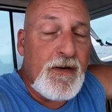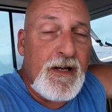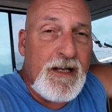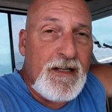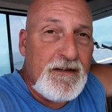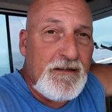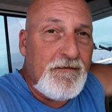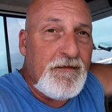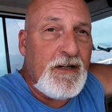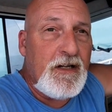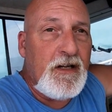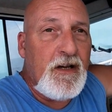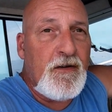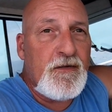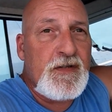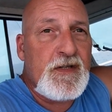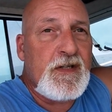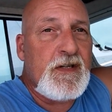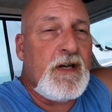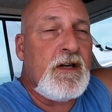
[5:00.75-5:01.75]
and the video
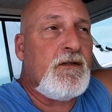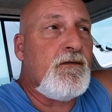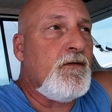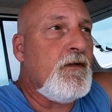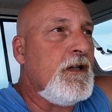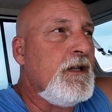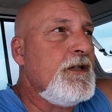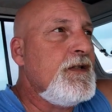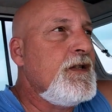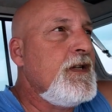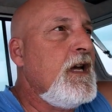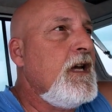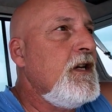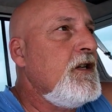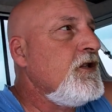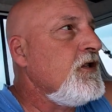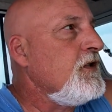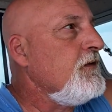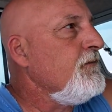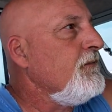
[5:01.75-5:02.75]

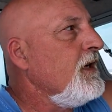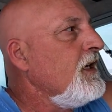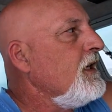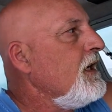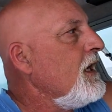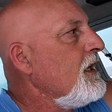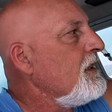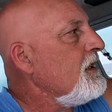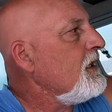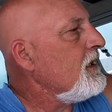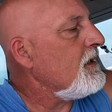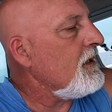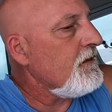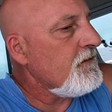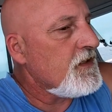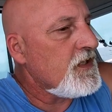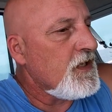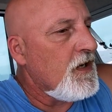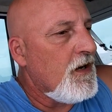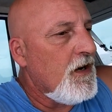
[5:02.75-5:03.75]
synchronization, but I think
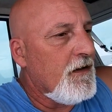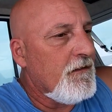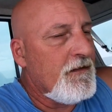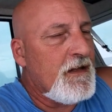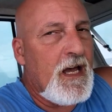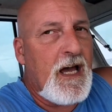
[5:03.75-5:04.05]
I've solved